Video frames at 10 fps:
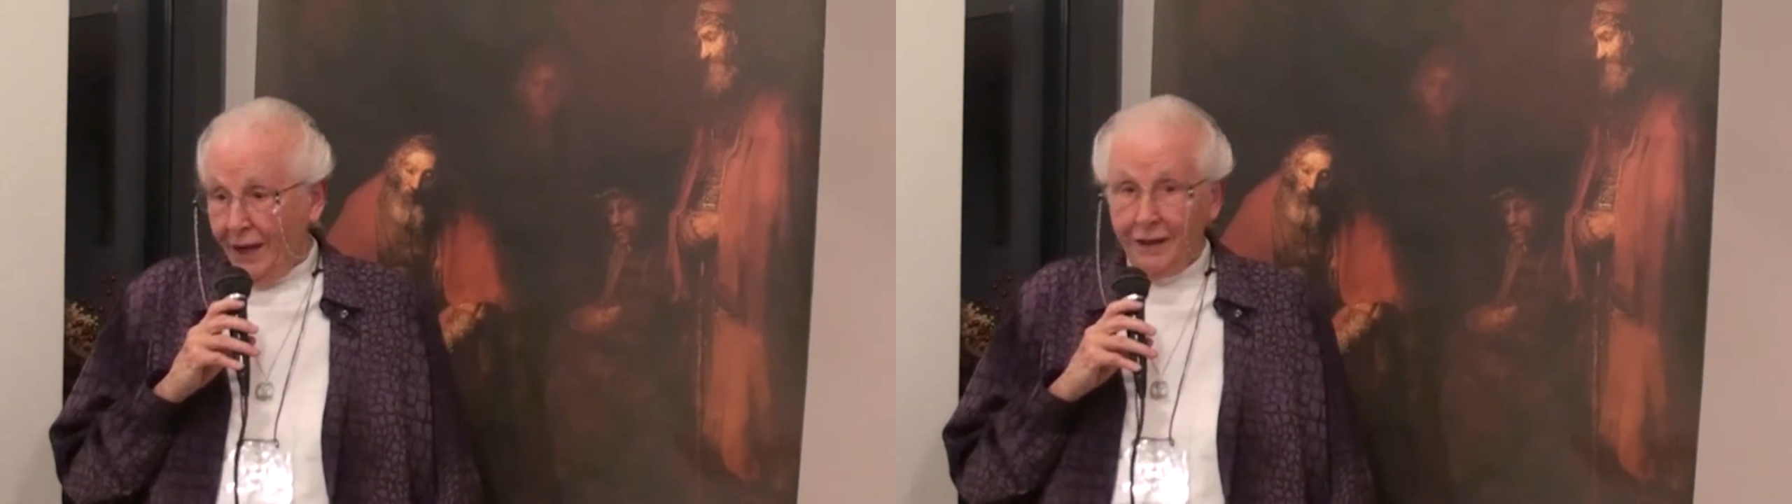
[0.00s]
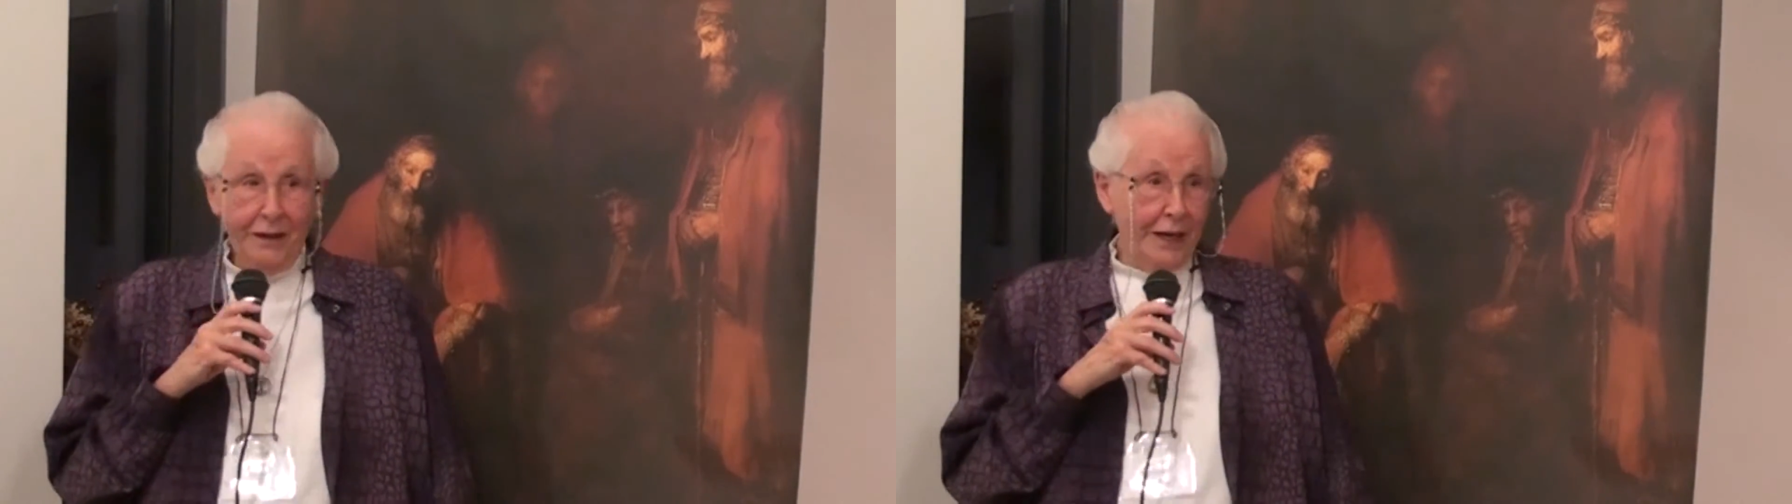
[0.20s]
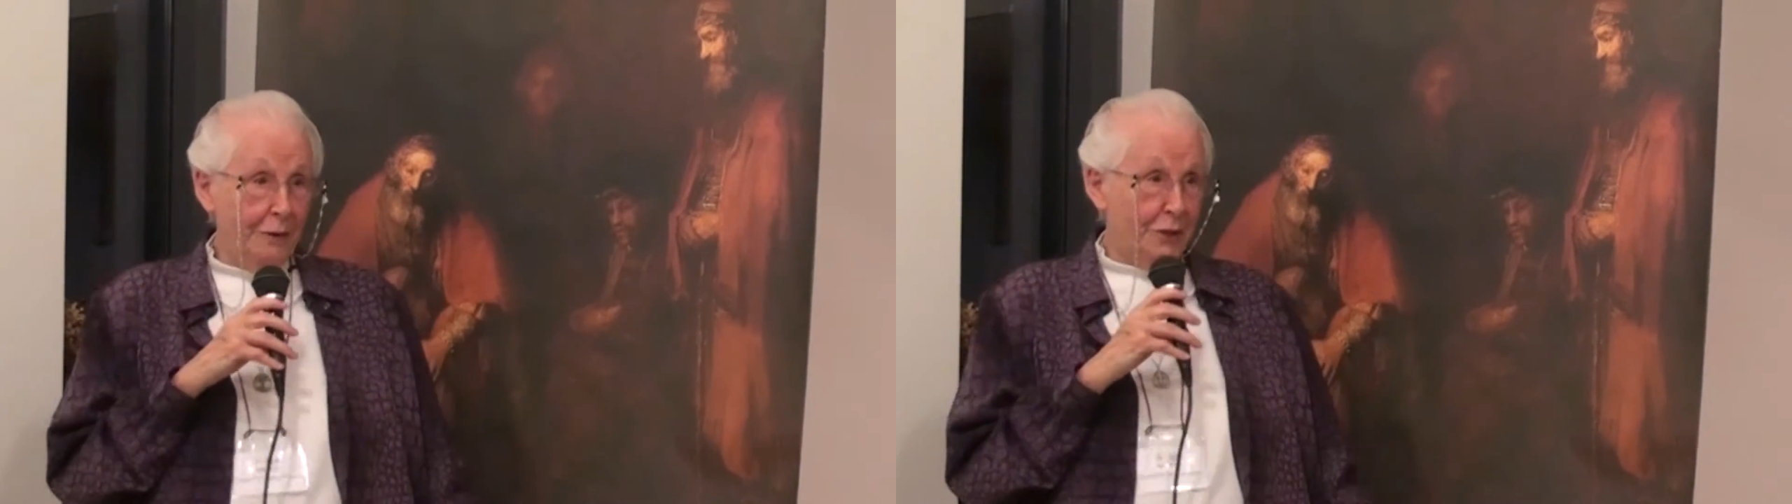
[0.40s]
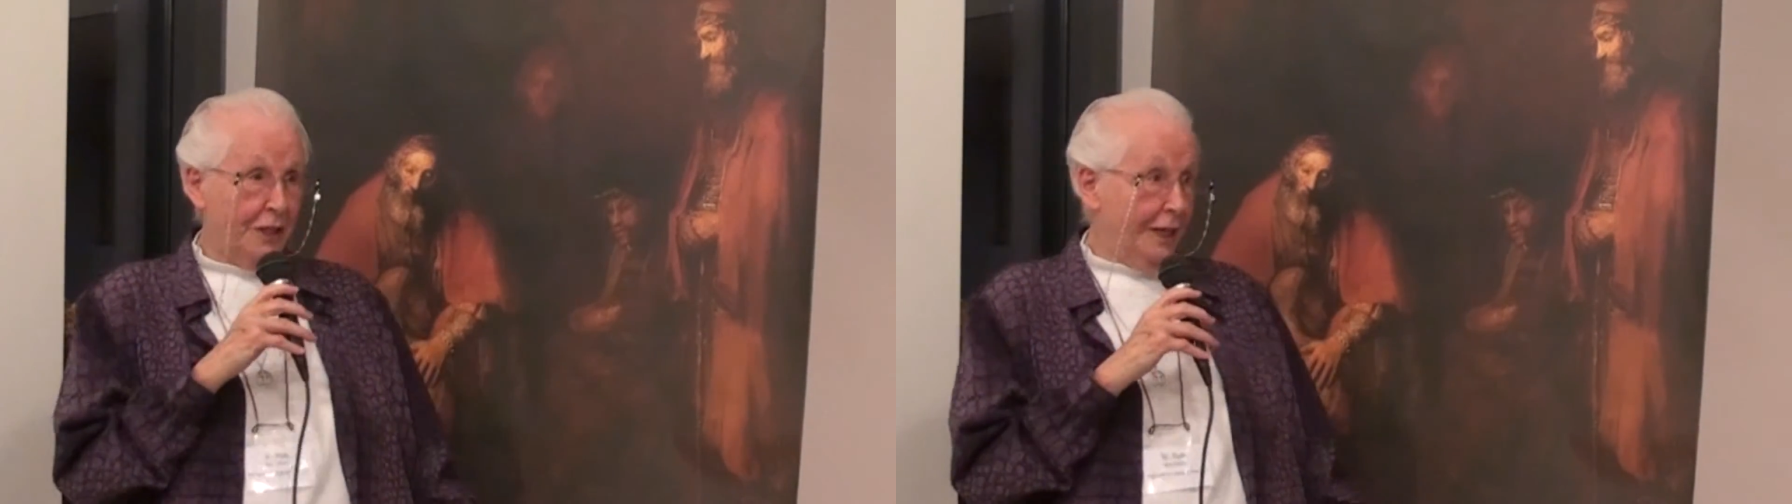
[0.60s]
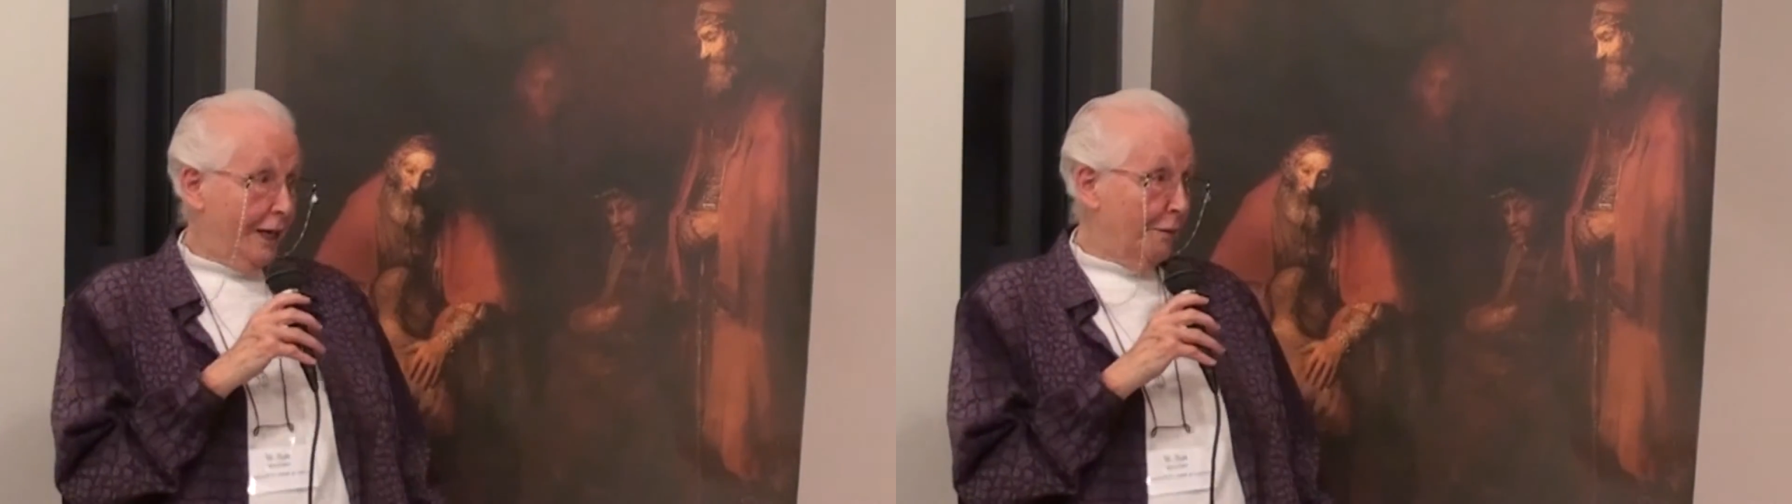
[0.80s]
I thought I was
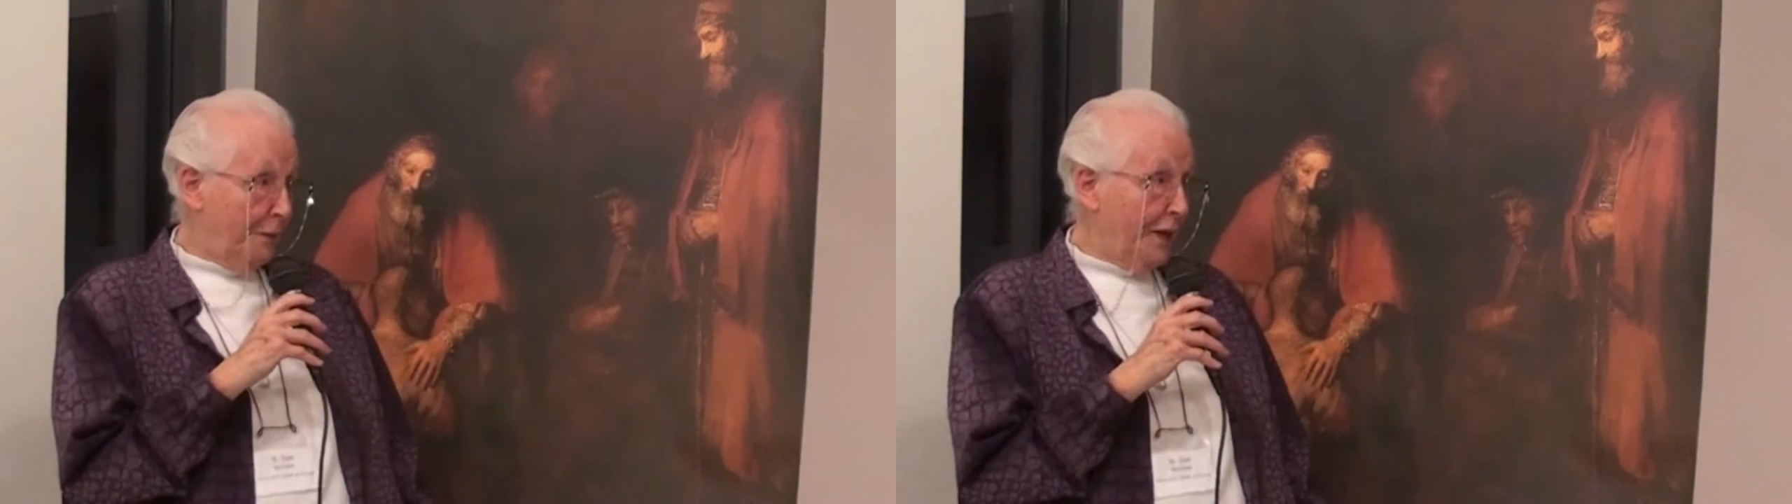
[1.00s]
going to help